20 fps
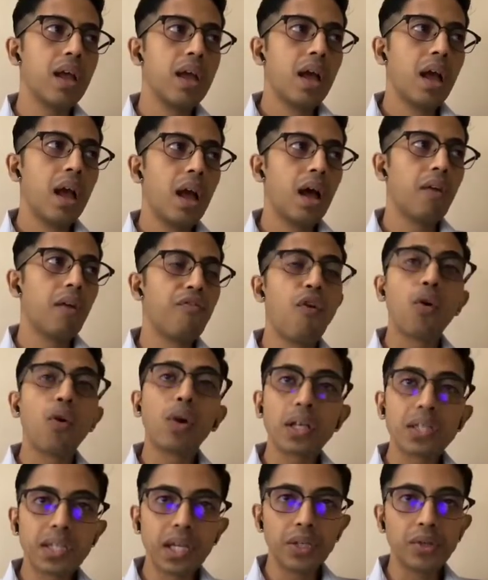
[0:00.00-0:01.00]
focus that
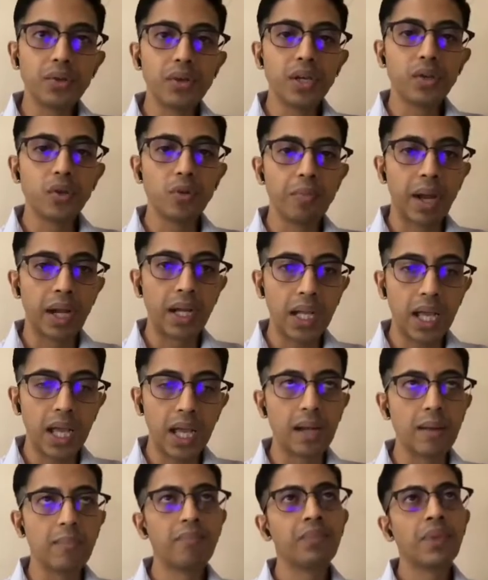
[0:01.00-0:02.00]
you need to maintain.
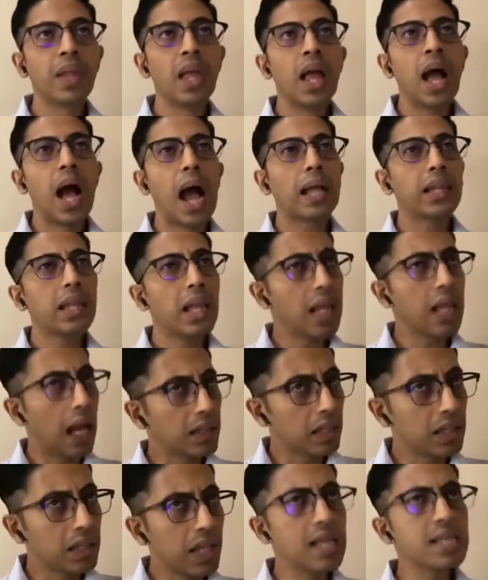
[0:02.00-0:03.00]
I think the other
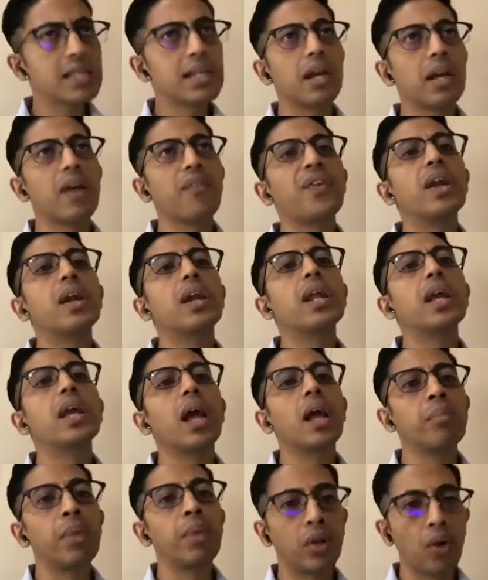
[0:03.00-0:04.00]
things are definitely can be
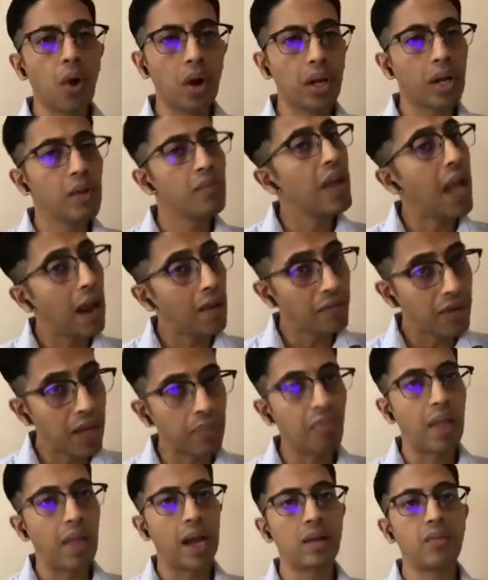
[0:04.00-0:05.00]
taught, and we have done that.
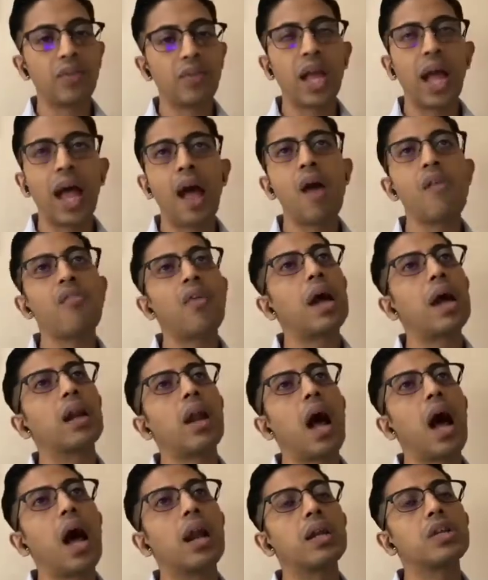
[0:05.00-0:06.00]
We have our
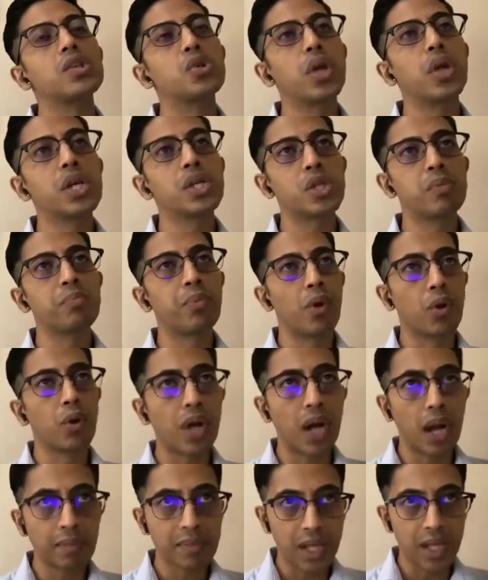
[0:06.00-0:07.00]
education programs
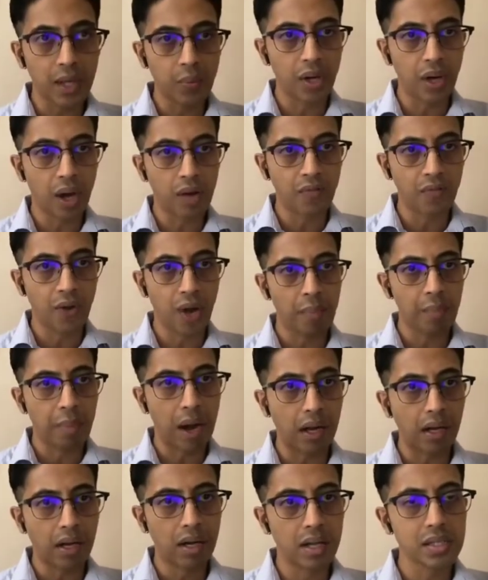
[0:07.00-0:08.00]
that we run for our
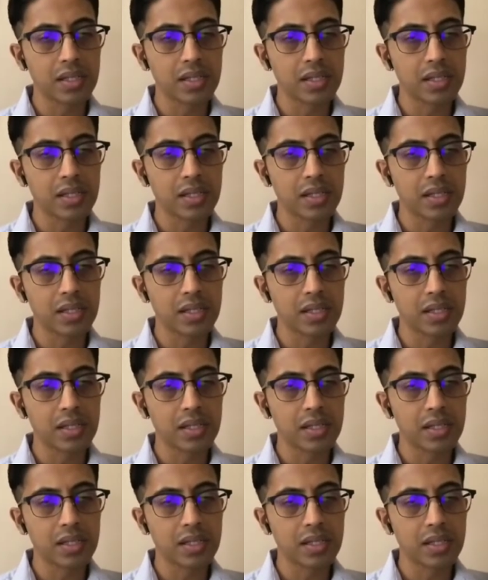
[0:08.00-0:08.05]
partners.